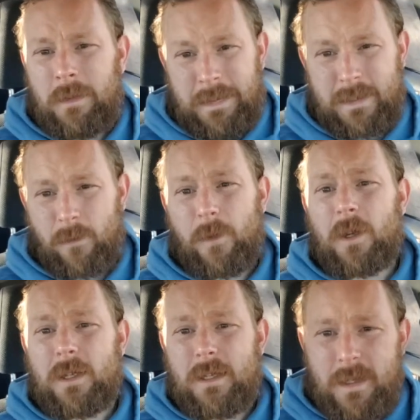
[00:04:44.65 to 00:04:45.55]
That's a
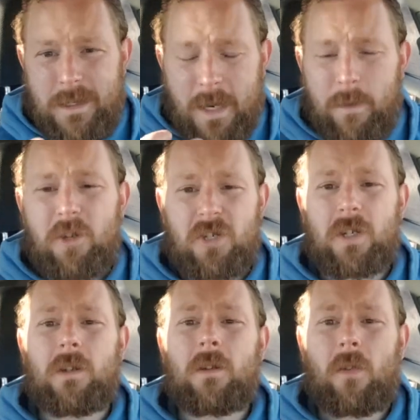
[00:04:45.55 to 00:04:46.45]
very
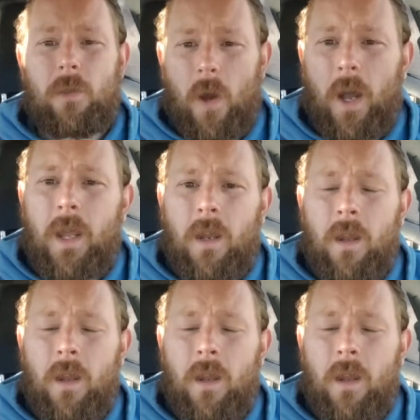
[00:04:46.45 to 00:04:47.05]
damaging thought.